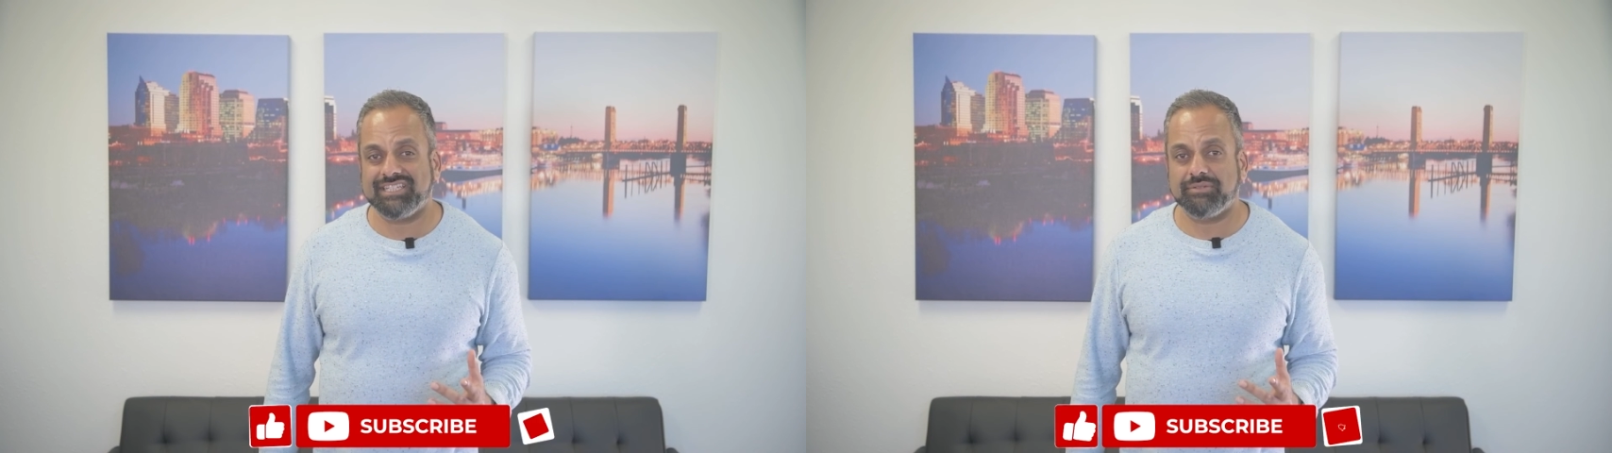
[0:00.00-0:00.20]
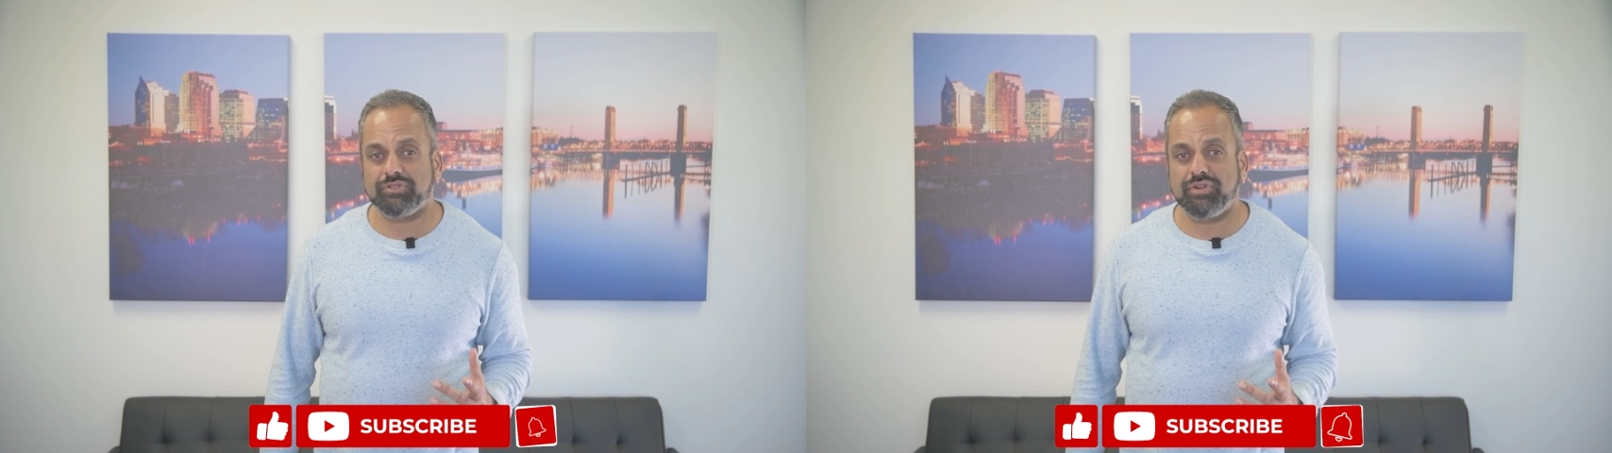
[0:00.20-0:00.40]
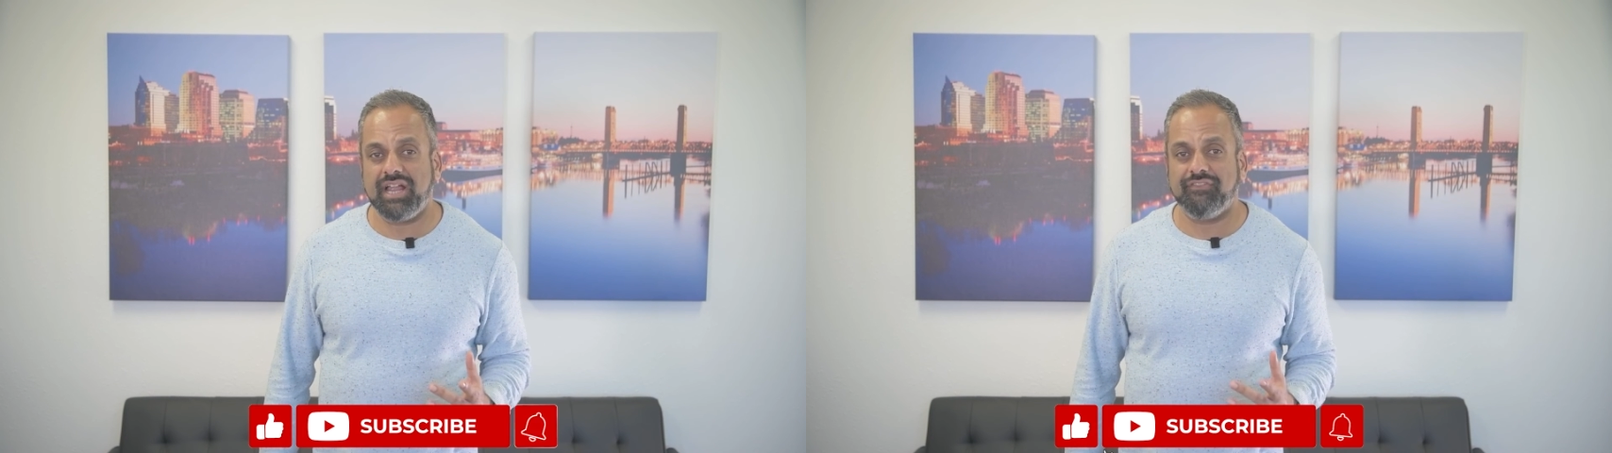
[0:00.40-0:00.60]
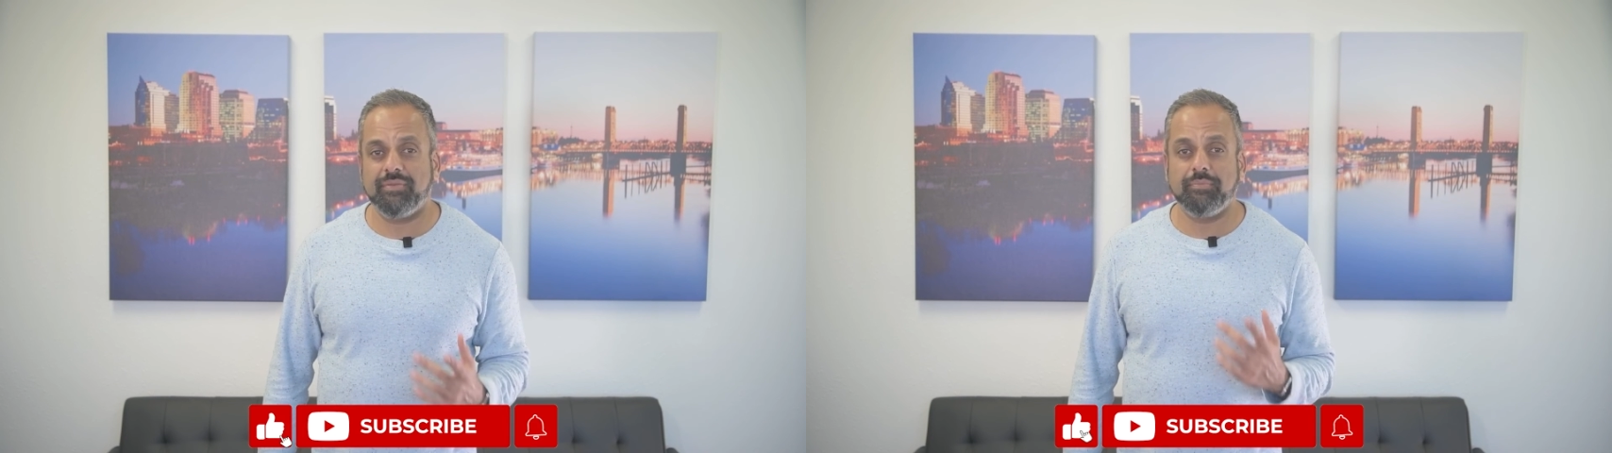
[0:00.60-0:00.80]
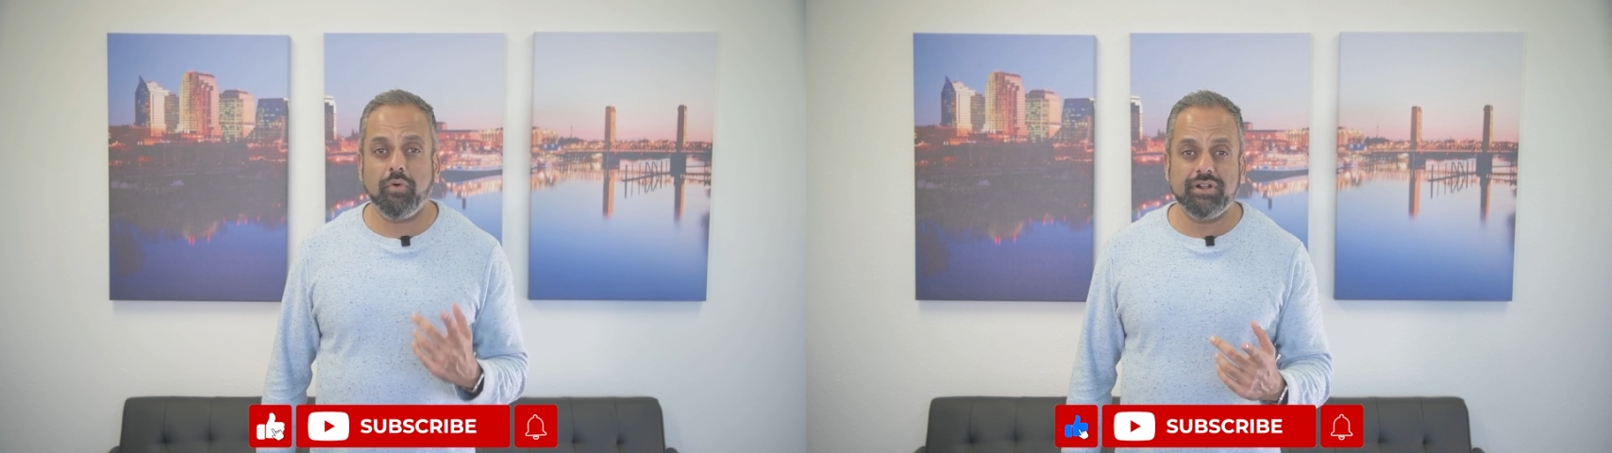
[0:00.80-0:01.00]
subscribe for
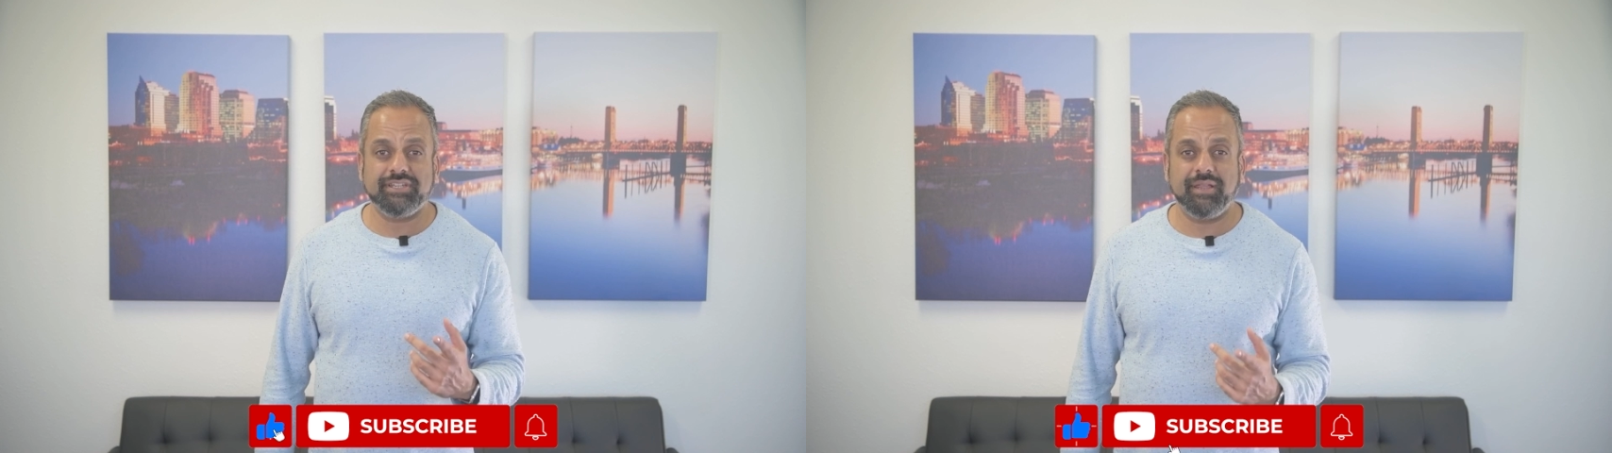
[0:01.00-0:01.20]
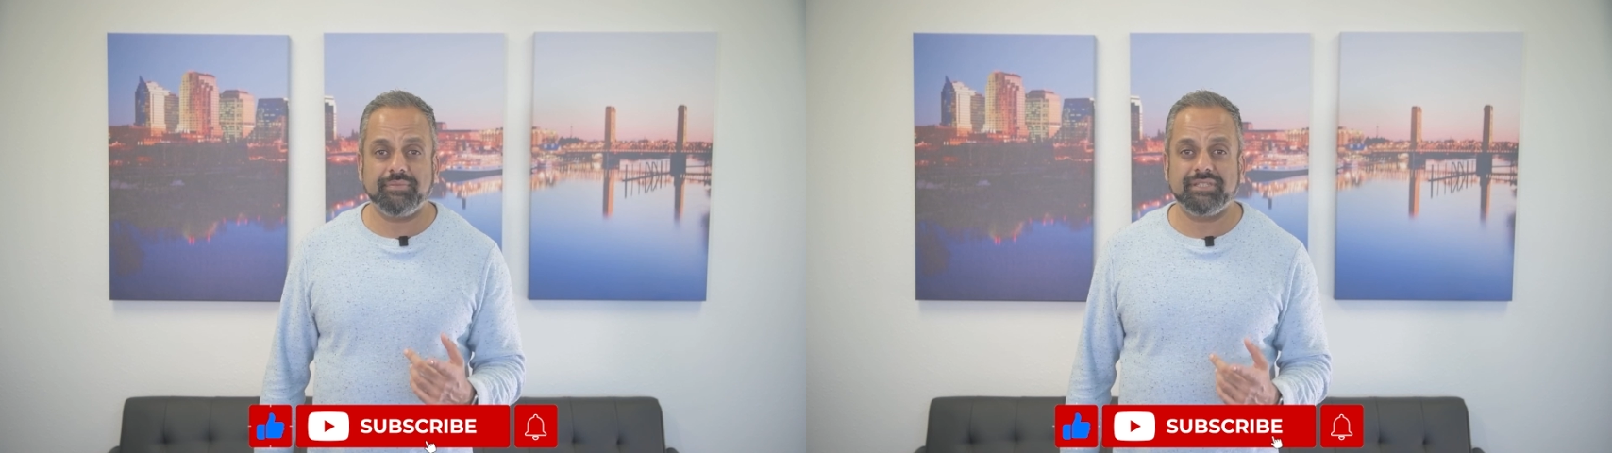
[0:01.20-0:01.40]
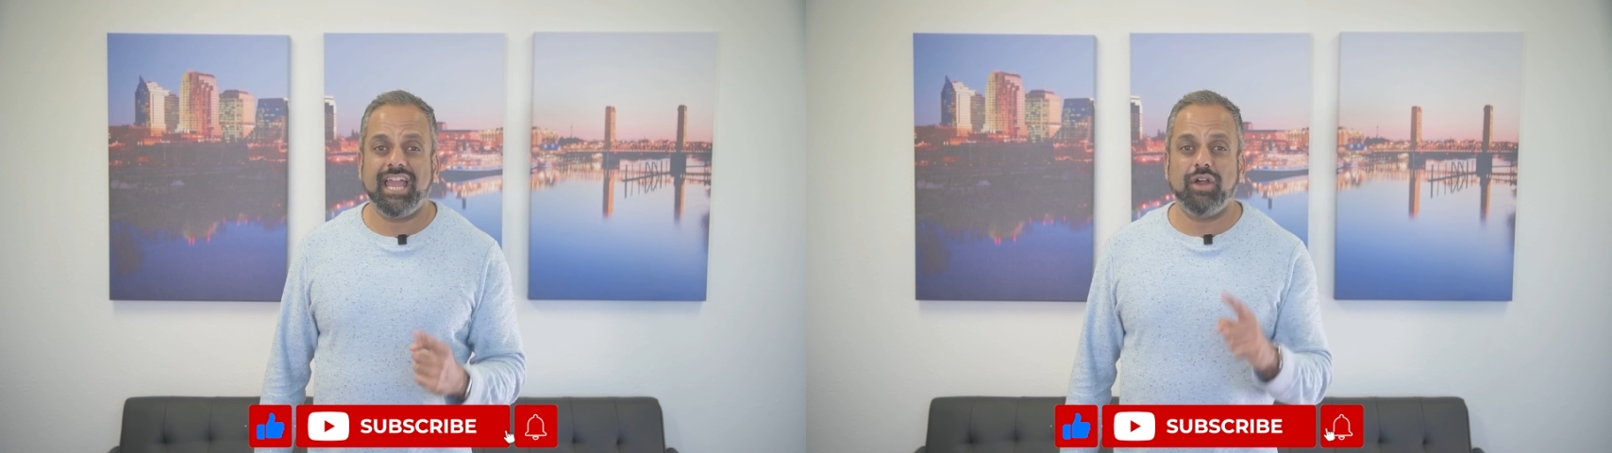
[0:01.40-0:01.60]
more tips,